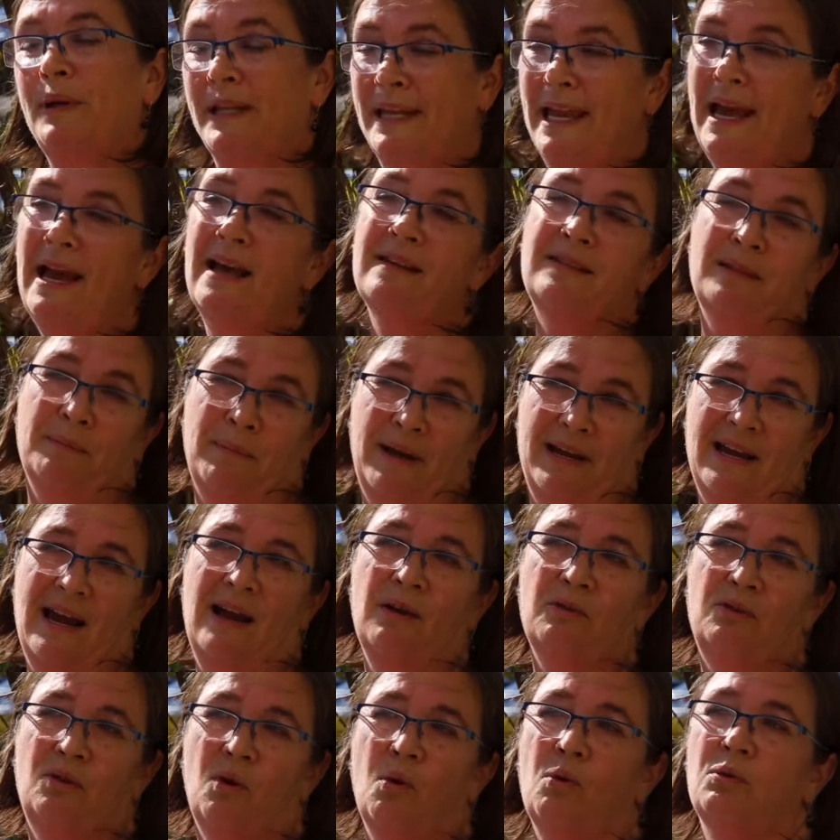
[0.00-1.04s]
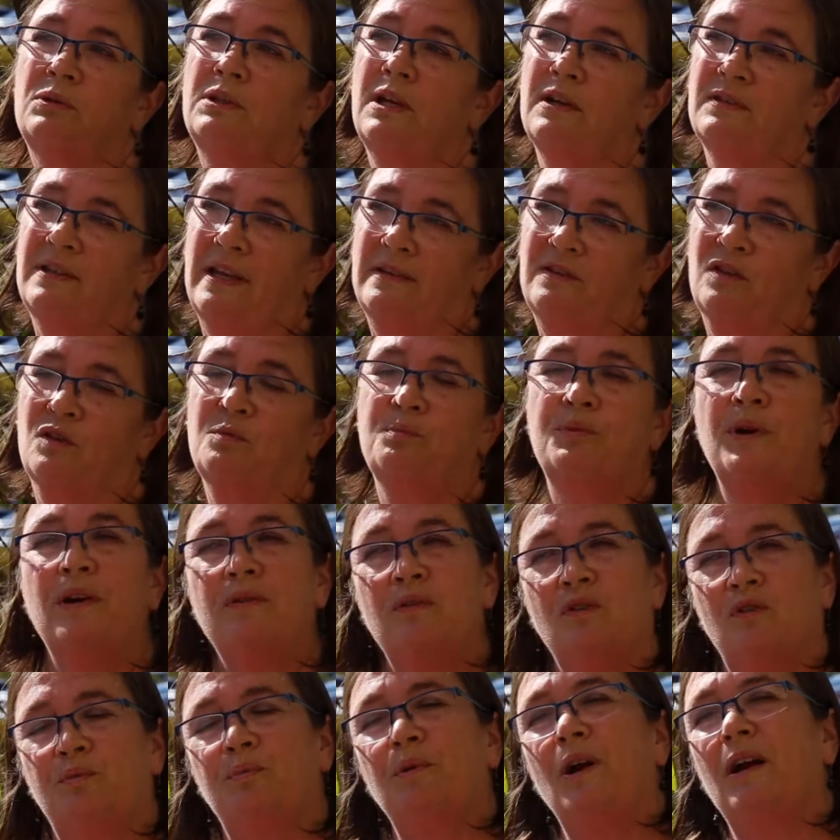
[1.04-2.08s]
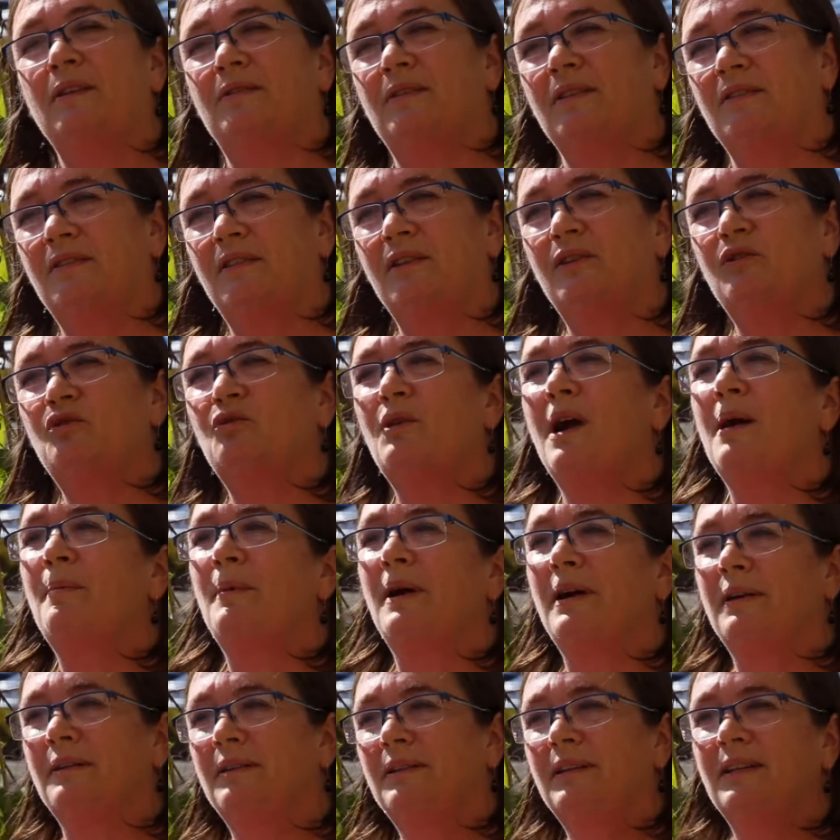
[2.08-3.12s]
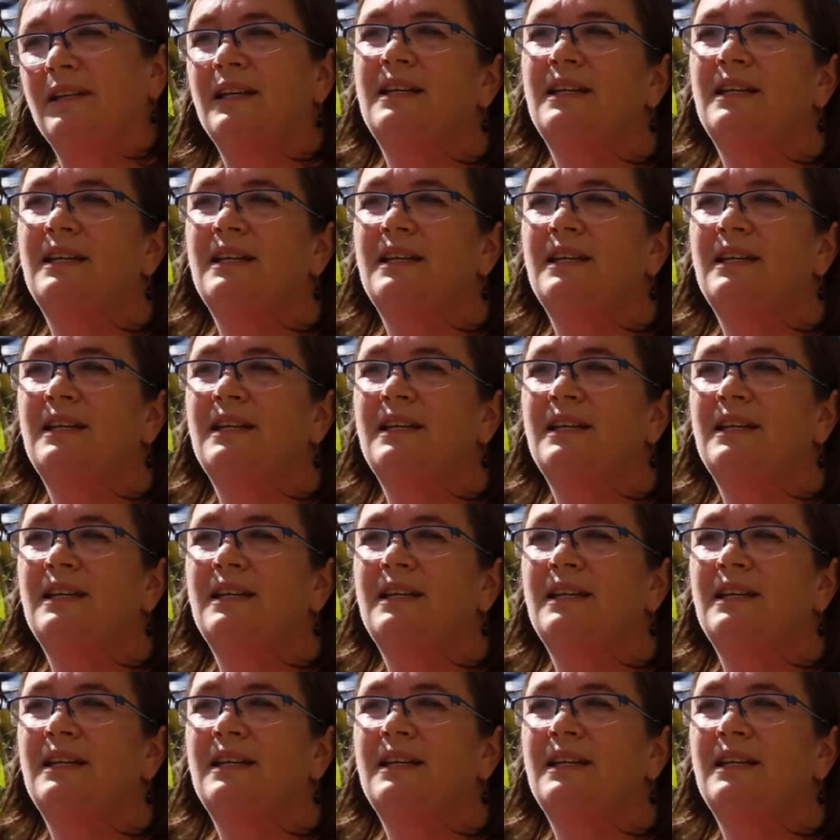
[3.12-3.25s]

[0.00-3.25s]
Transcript: But he has in my household, because as his brothers process their trauma,